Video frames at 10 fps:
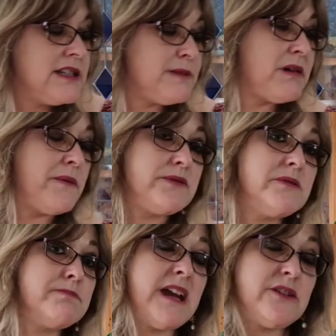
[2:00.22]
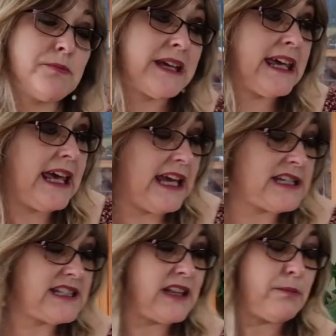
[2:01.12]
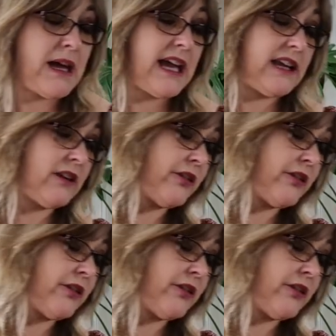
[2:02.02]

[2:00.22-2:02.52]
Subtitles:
So perhaps it was made from a kit. Now the man